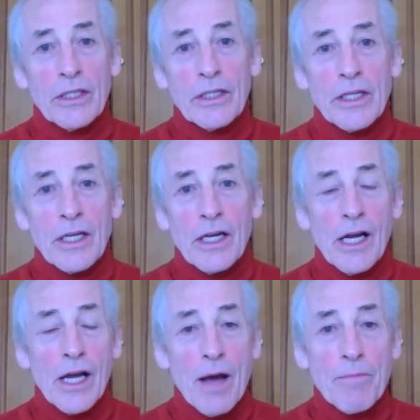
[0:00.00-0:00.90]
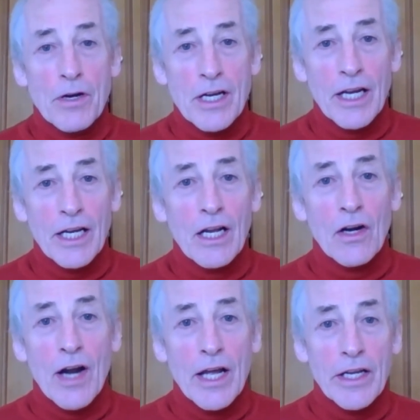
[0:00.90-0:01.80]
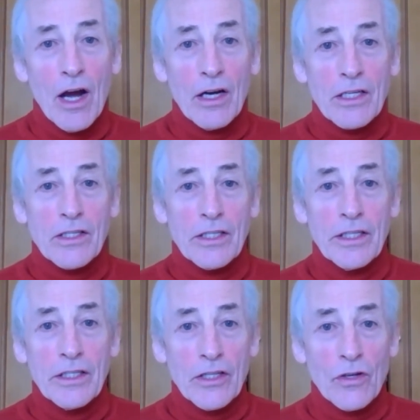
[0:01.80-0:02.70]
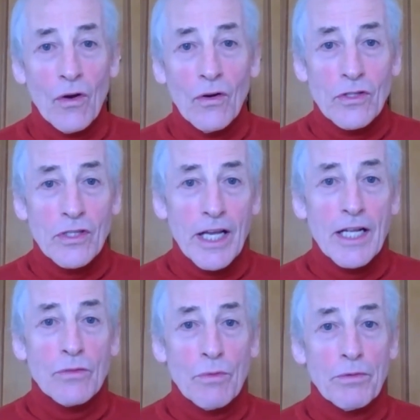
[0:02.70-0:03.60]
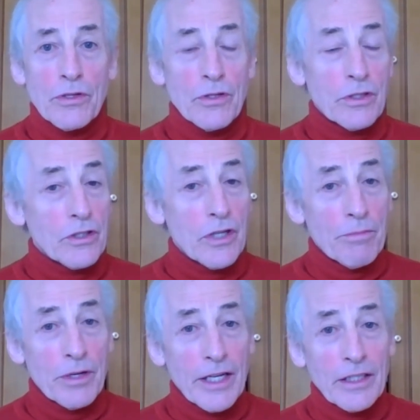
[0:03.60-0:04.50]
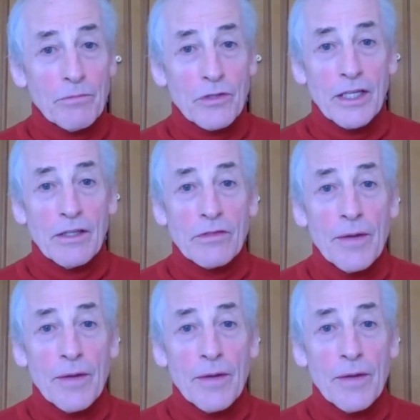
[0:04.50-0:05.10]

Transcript: a particular antioxidant that your own cells would produce to try and protect themselves.